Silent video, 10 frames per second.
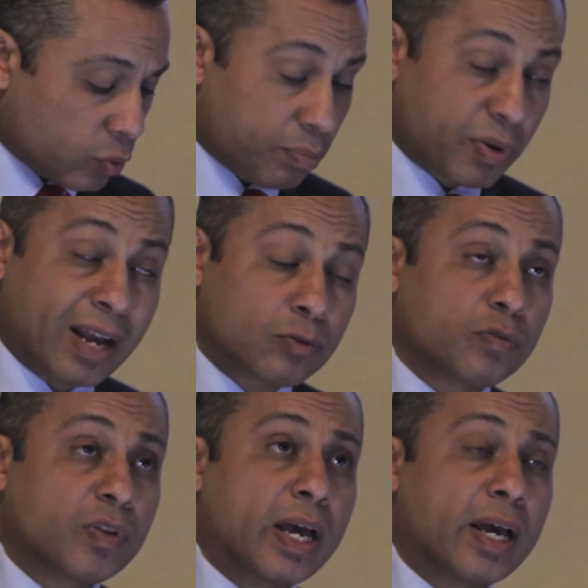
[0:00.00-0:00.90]
we're proud of
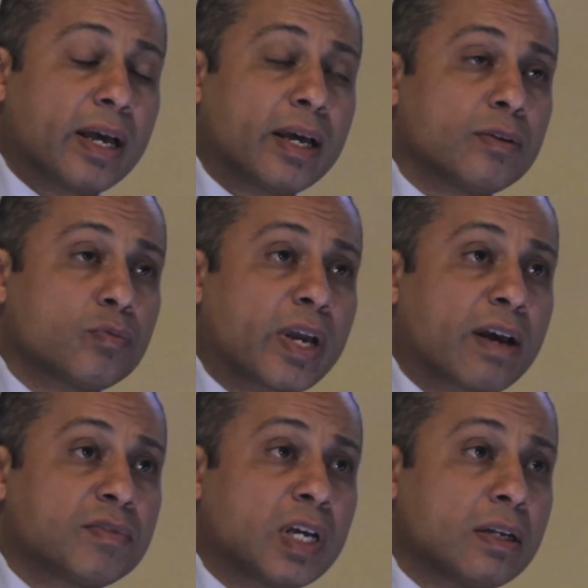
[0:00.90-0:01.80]
that, and we
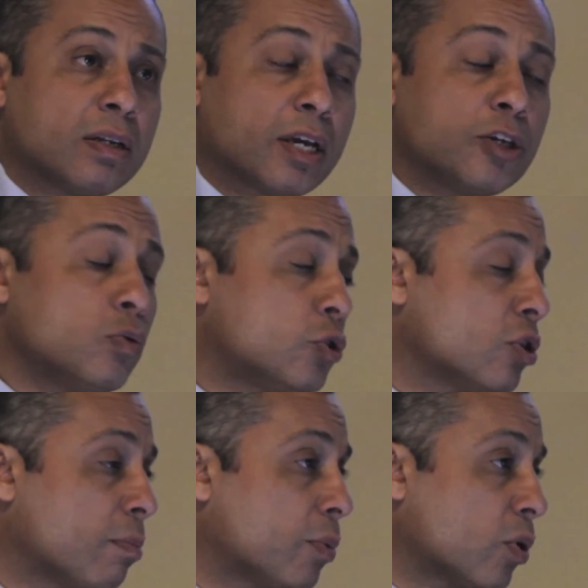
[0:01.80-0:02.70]
have done a huge
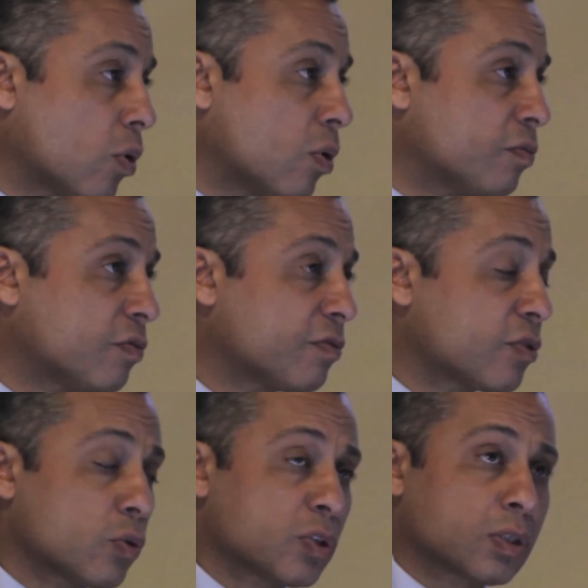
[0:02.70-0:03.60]
number of
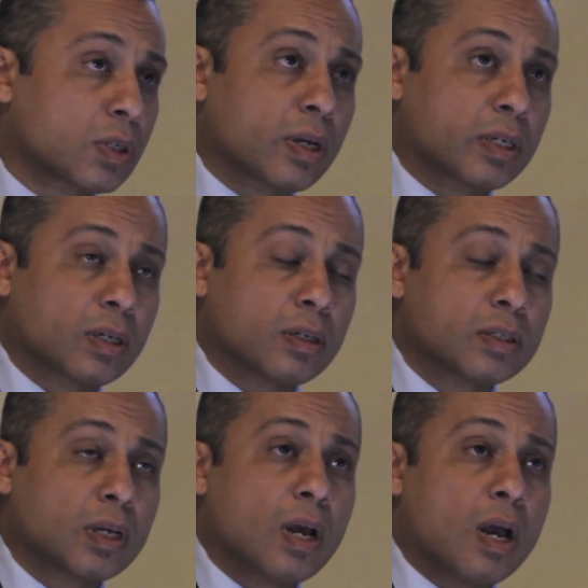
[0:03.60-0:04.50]
frozen
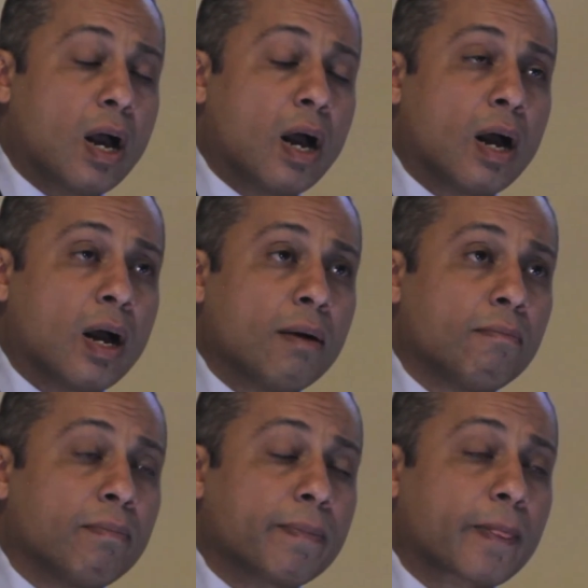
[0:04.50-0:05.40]
cycles,
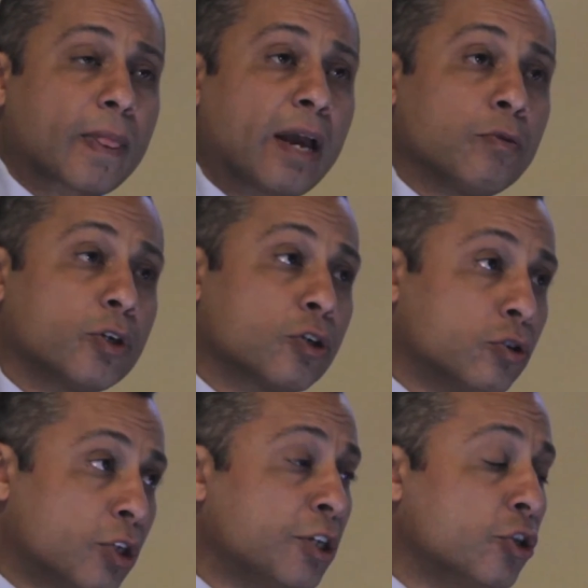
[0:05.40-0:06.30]
and we
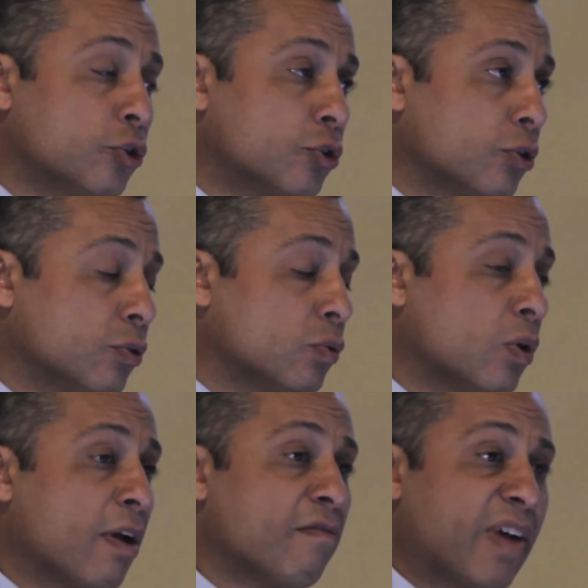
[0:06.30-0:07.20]
continue to
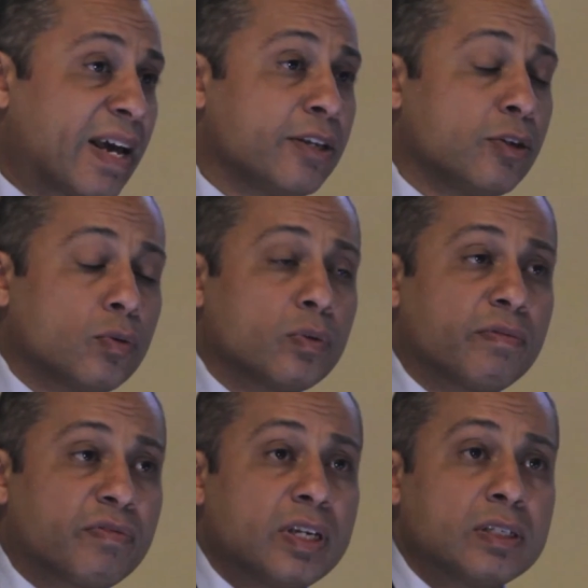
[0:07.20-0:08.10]
value the
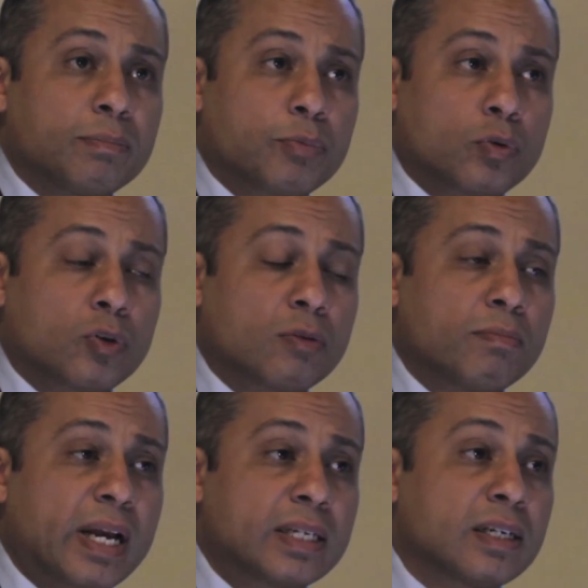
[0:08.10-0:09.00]
freezing program
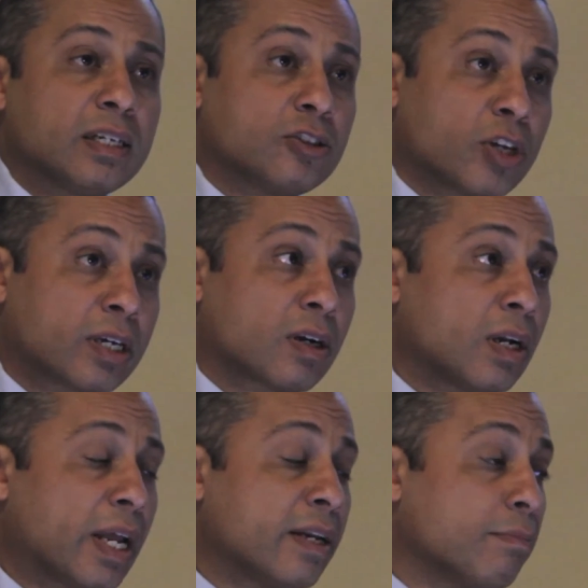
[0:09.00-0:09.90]
as an integral
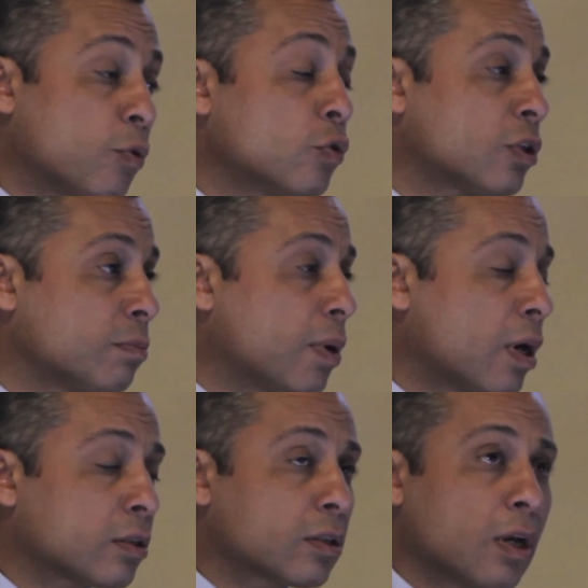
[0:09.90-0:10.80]
and important
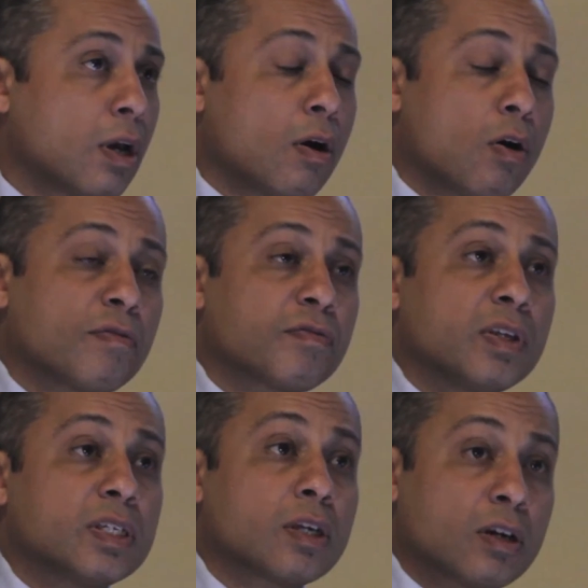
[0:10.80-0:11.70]
part of the
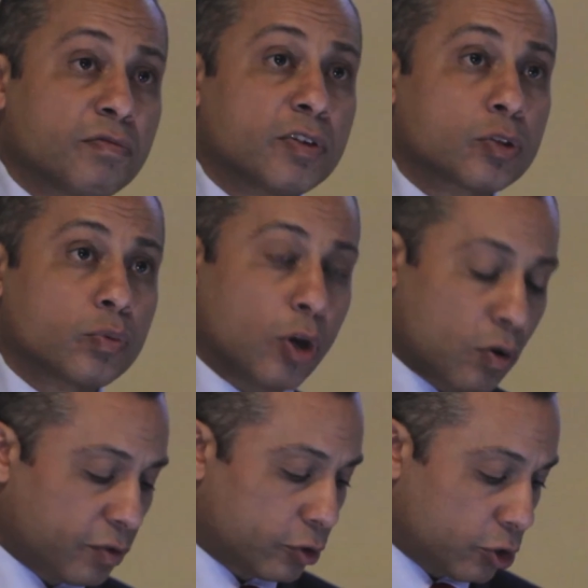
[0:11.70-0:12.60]
service we
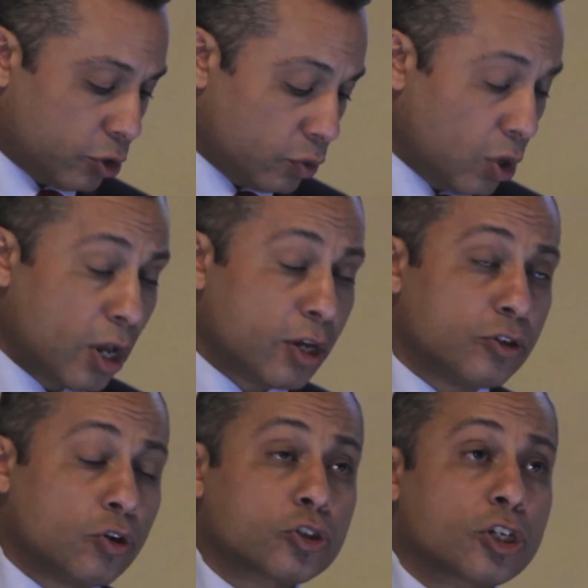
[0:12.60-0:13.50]
offer to you,
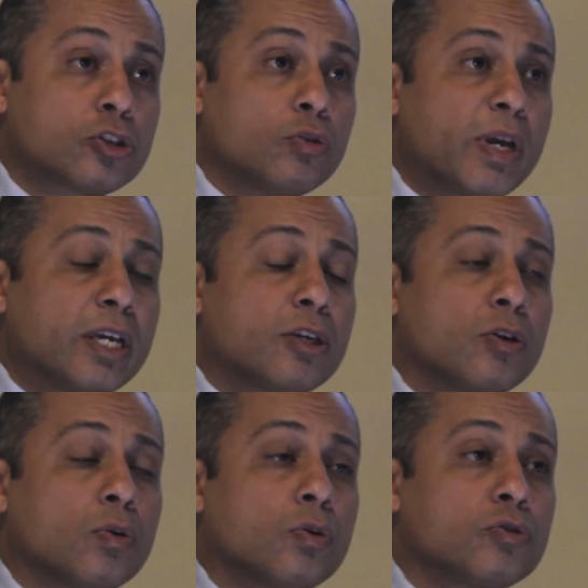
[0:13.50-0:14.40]
not just to make
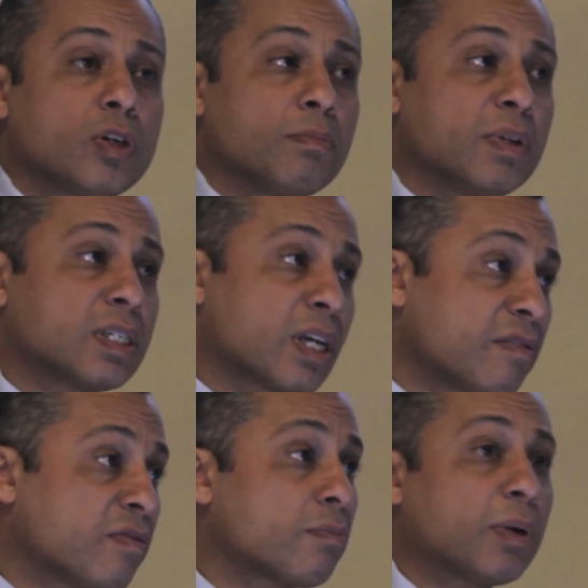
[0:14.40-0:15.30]
your treatment
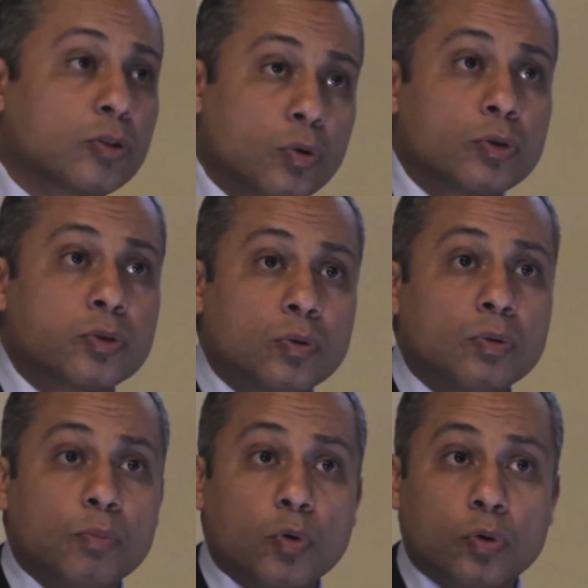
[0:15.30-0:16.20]
safer, but also
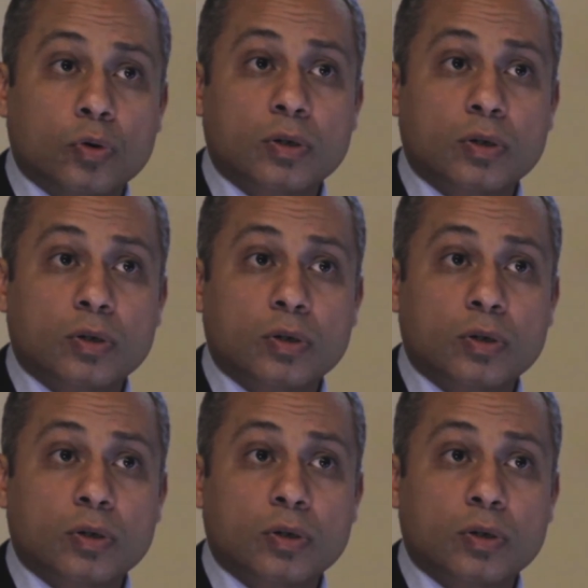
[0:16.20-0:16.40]
more